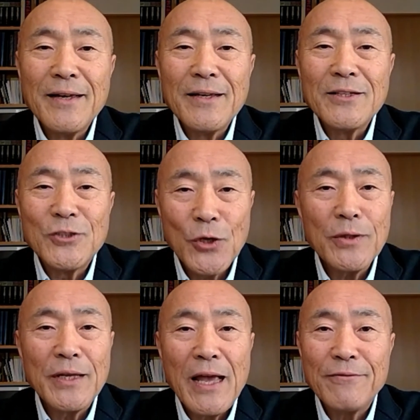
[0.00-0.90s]

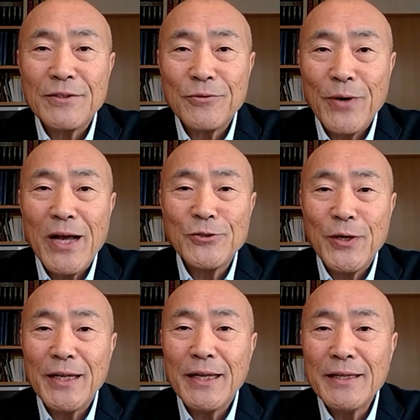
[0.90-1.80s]
Shortly after
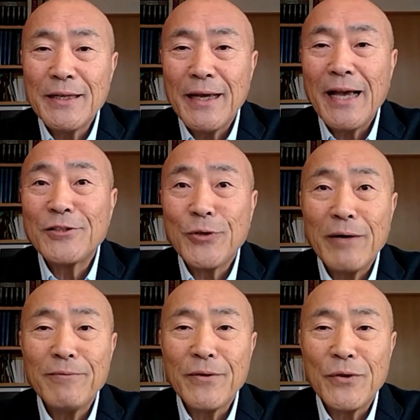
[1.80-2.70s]
graduating, I
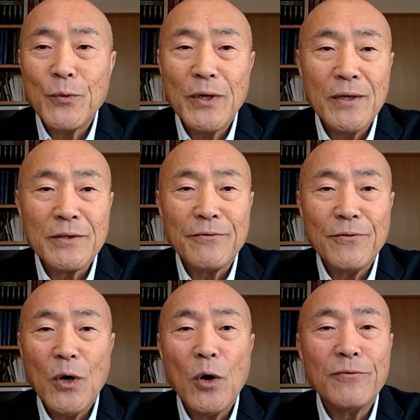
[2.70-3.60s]
traveled the world
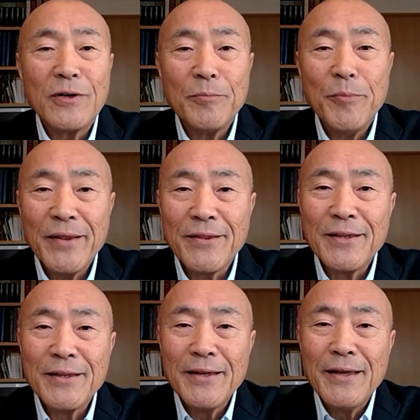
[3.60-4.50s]
for over a month
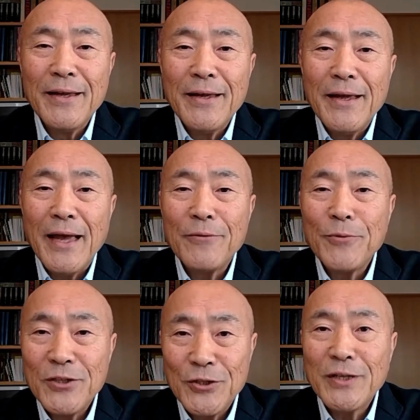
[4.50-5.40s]
and
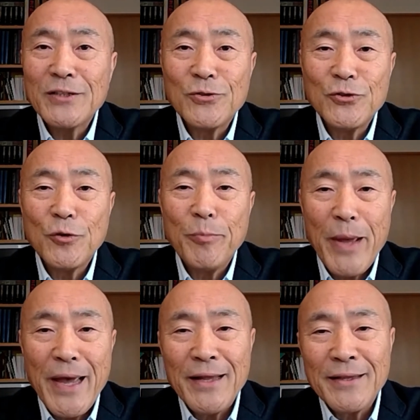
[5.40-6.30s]
returned to
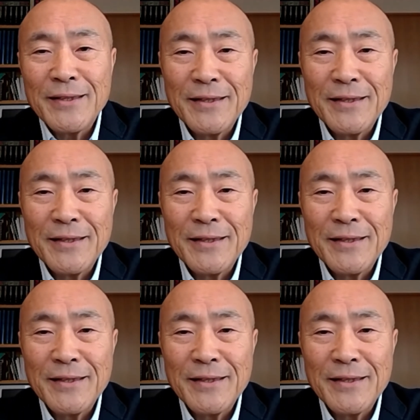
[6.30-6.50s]
Japan.